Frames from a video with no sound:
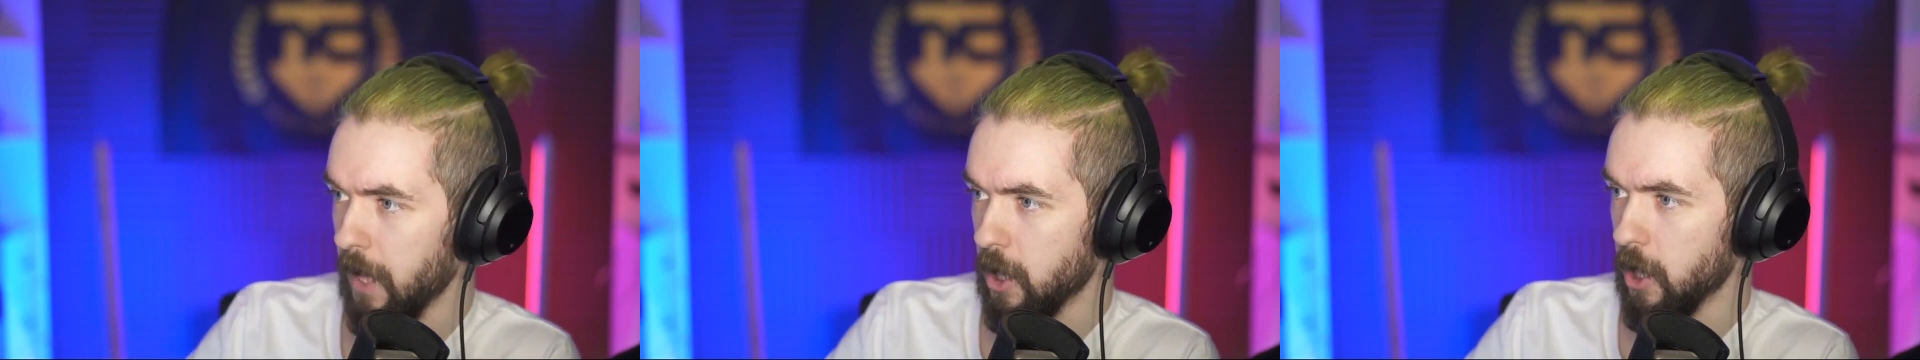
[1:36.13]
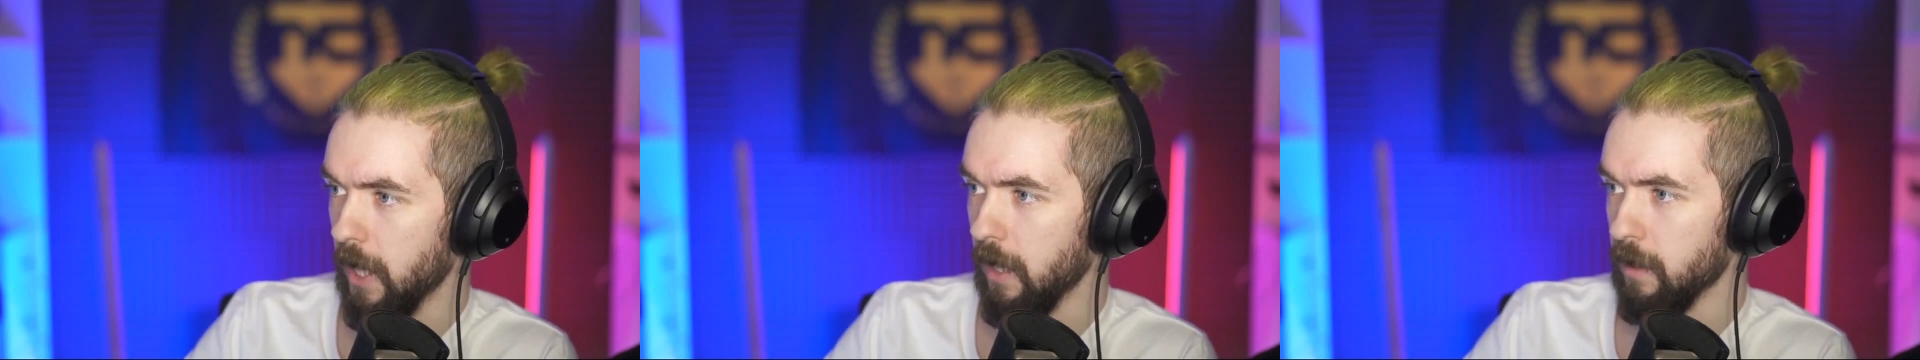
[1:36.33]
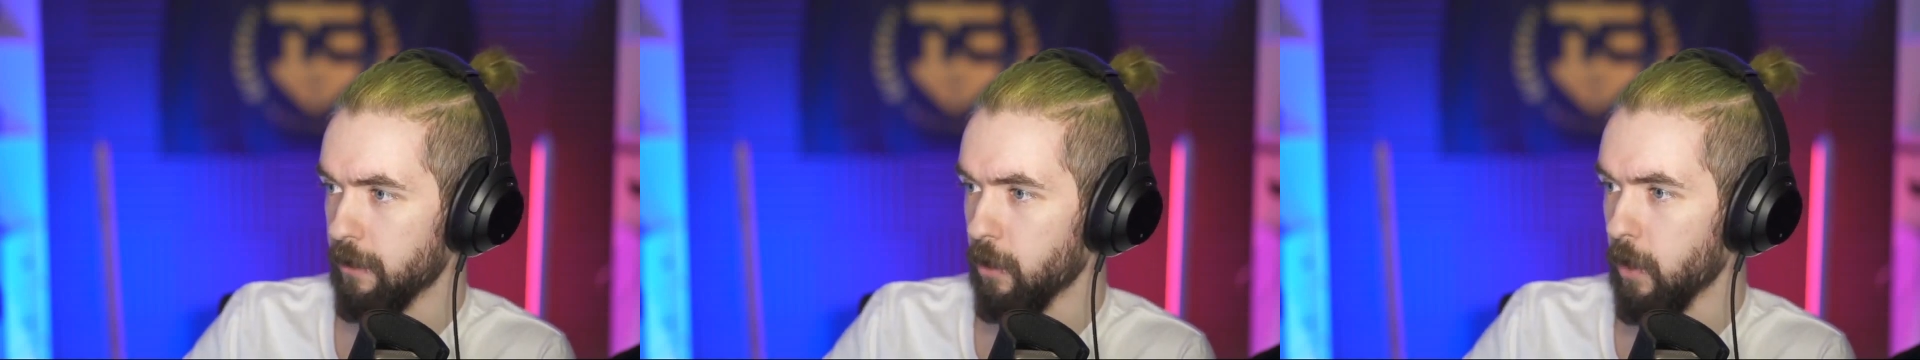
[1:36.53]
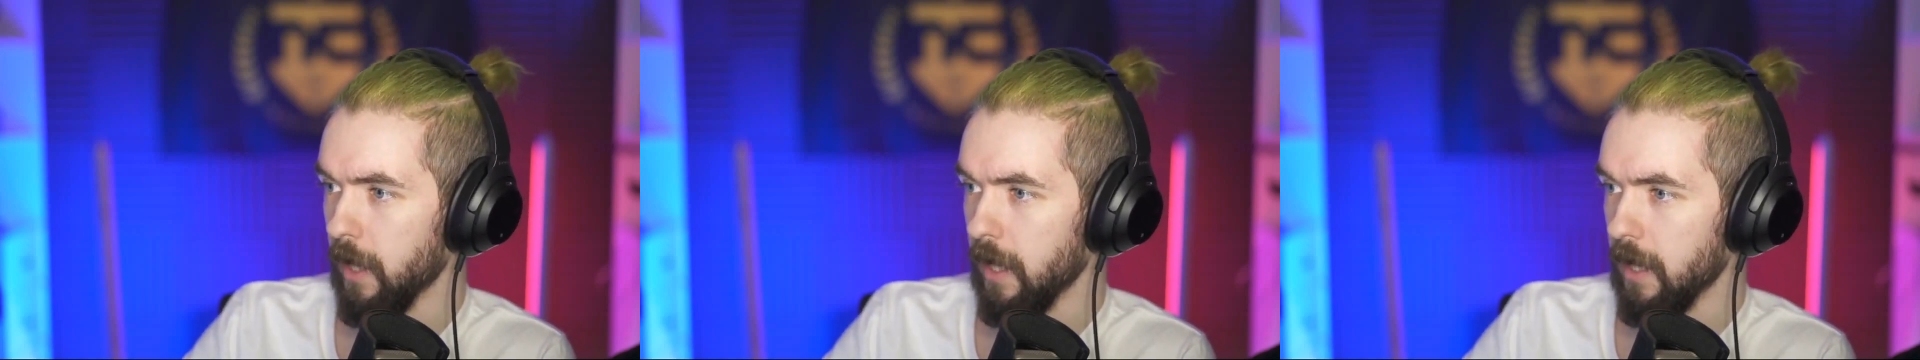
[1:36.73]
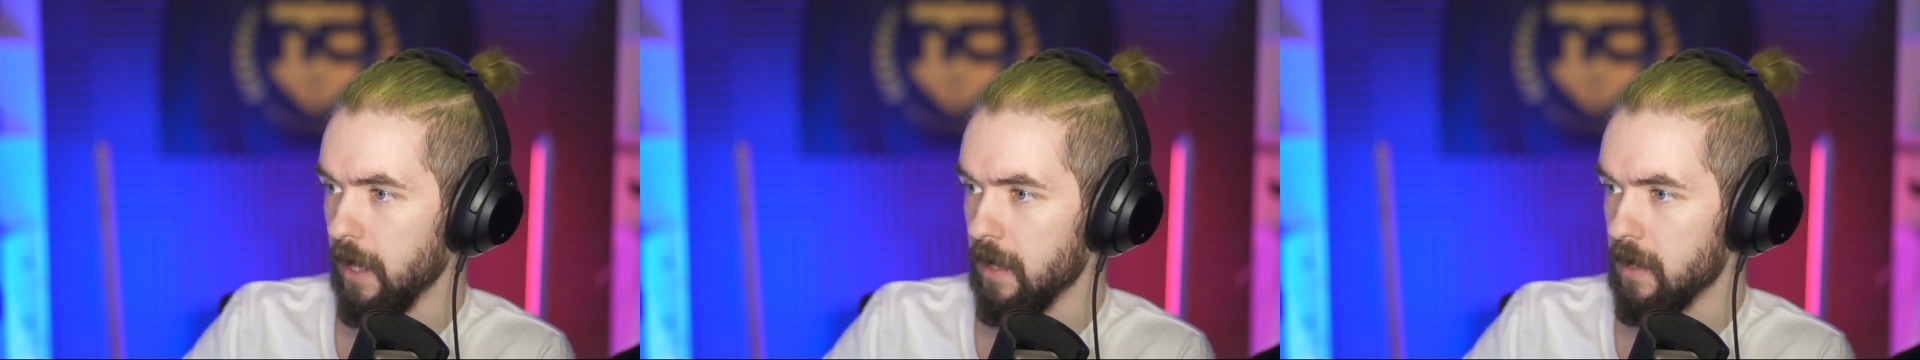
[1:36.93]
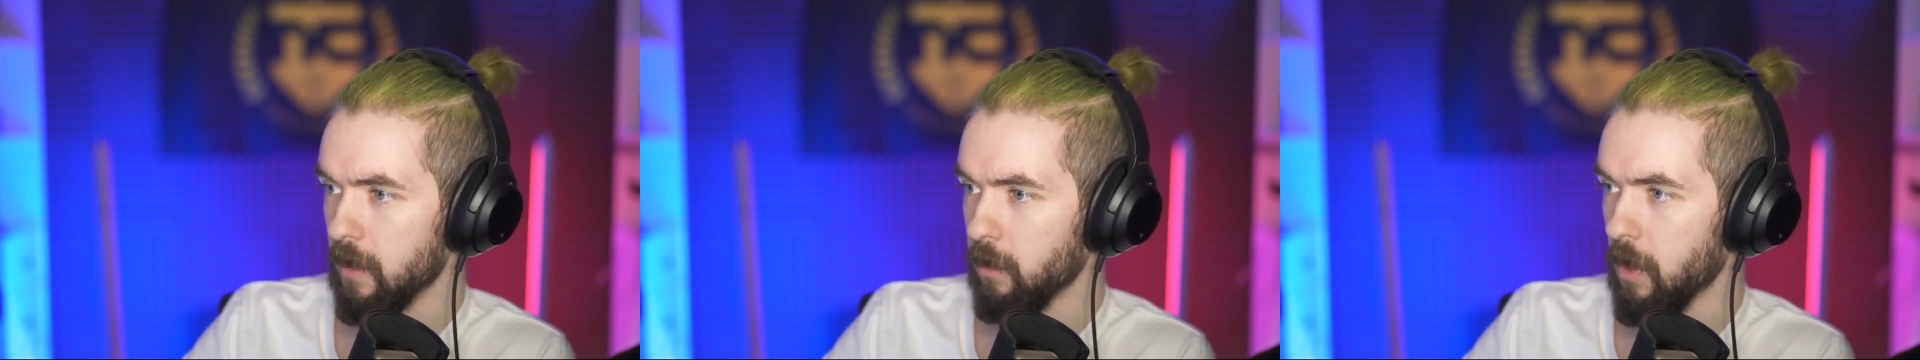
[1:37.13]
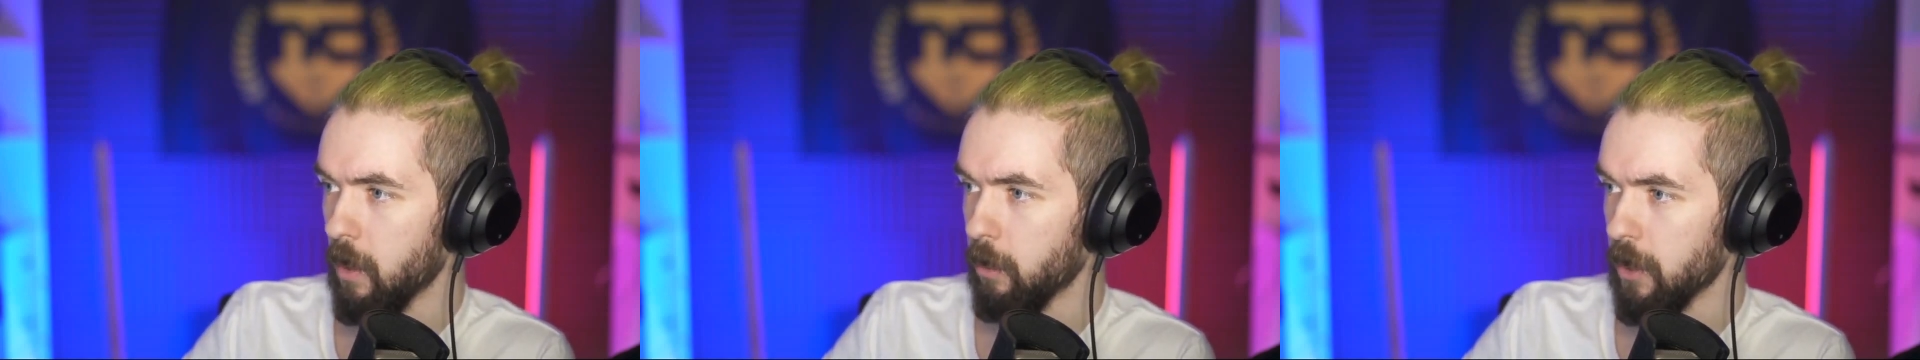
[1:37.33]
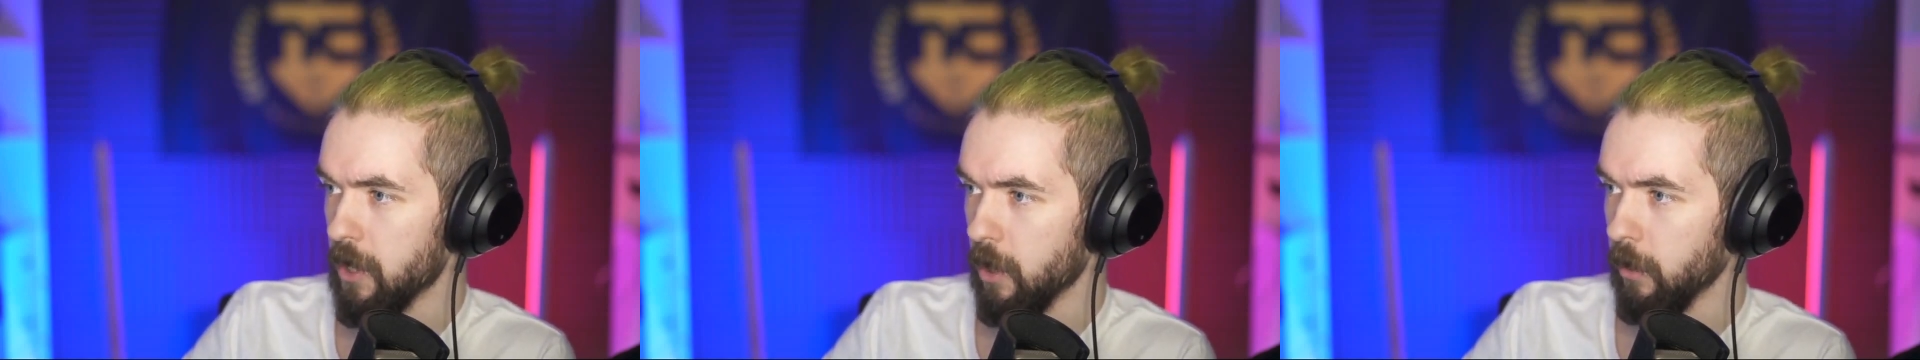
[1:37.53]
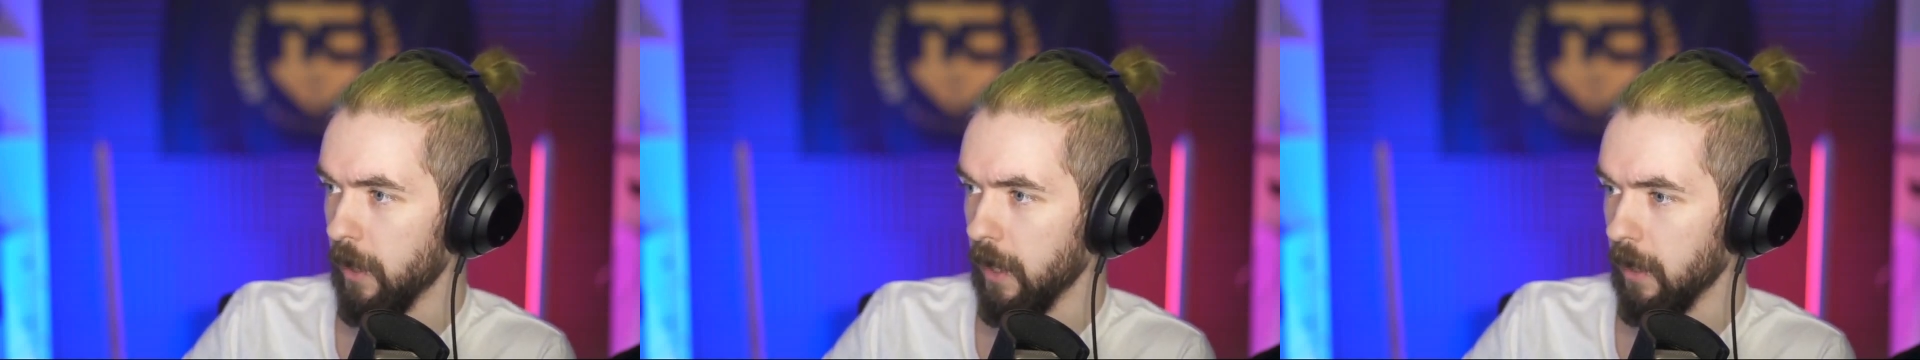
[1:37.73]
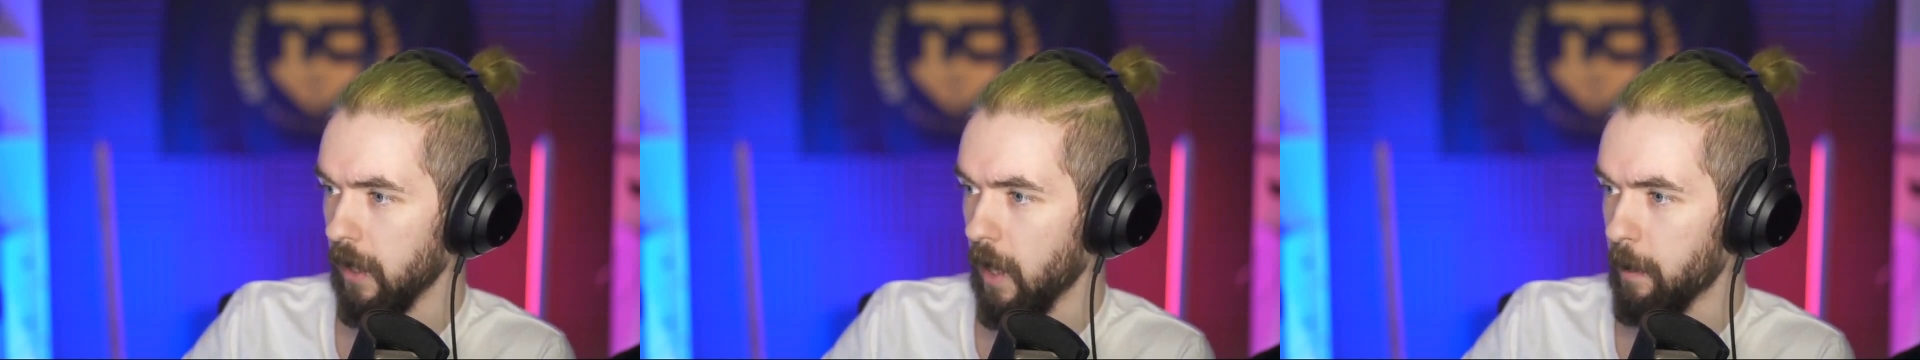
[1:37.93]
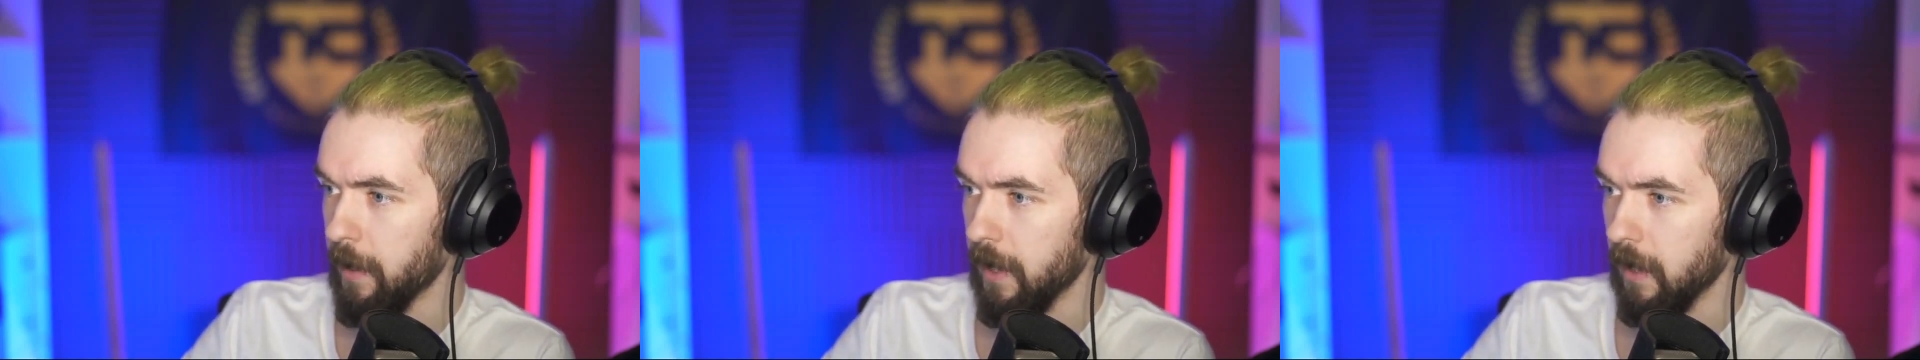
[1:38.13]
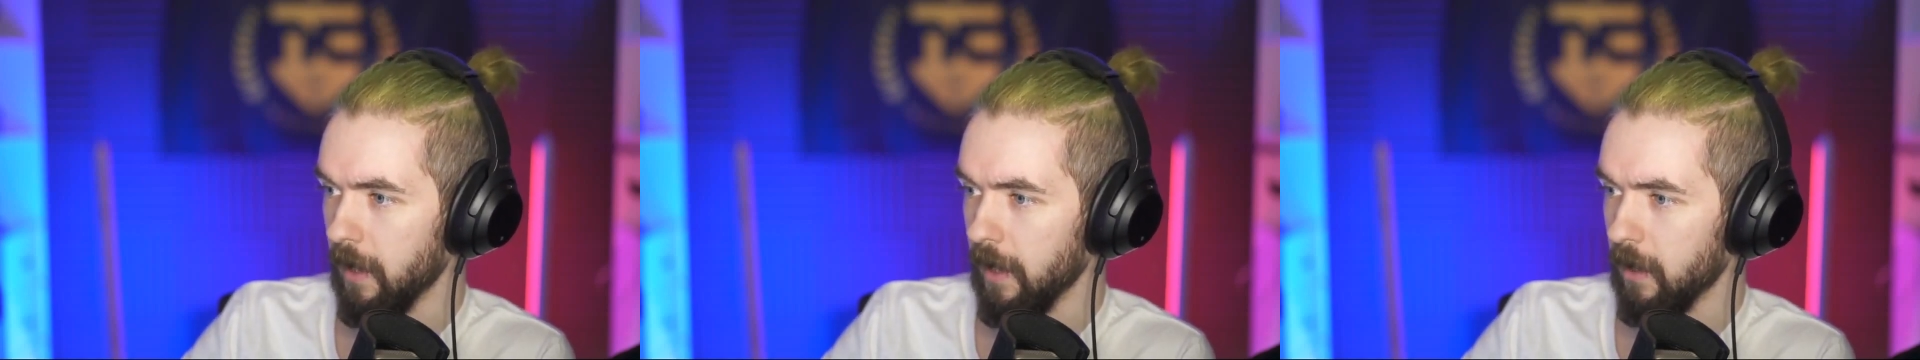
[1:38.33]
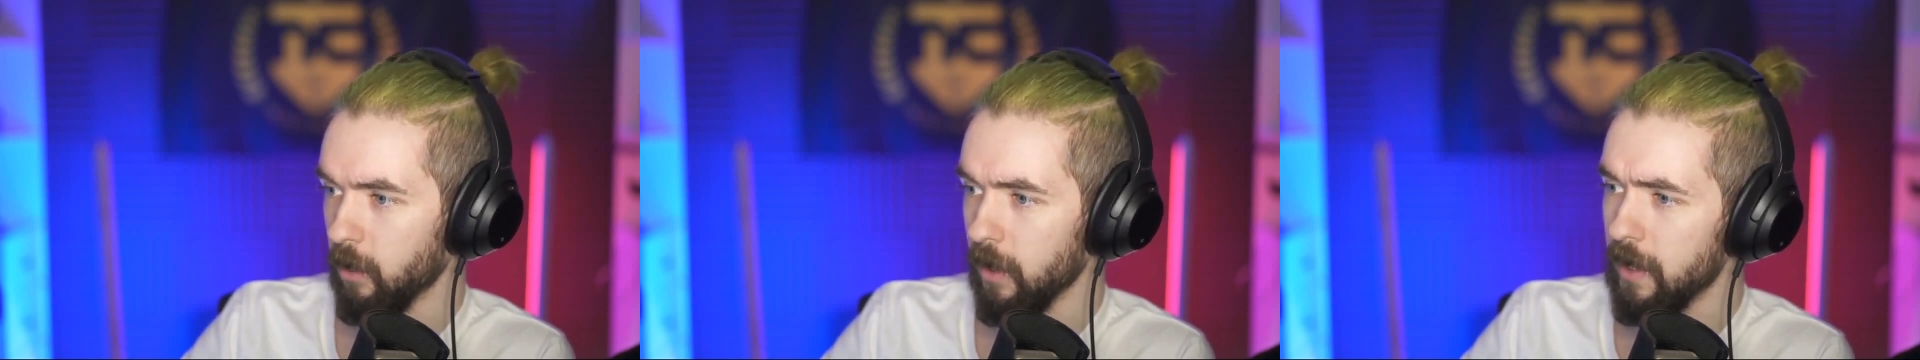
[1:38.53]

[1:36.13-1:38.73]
channel for what it is and what we're doing and not being like,